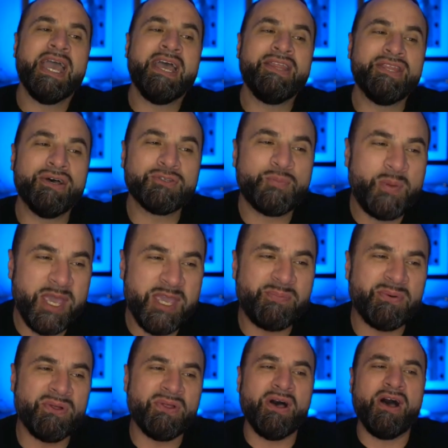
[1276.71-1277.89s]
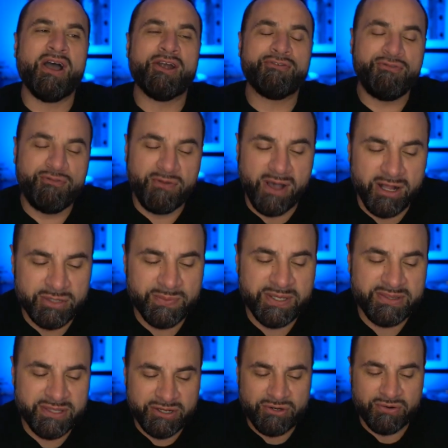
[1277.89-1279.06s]
and those people are
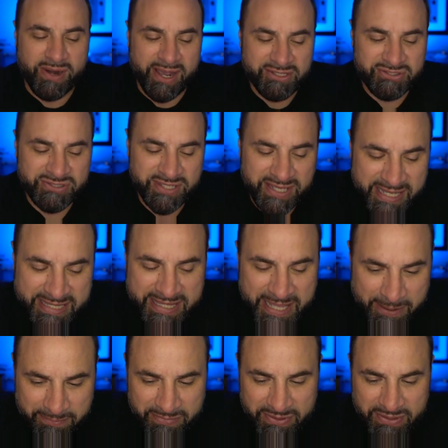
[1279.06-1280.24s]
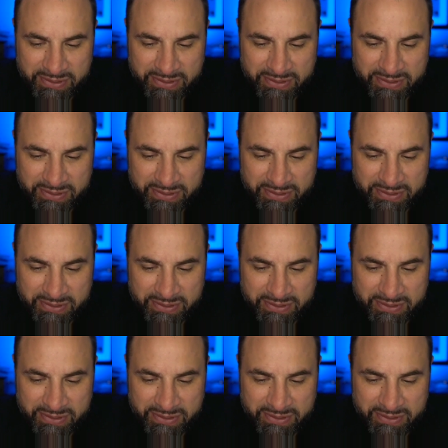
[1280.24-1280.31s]
following the Christ in them.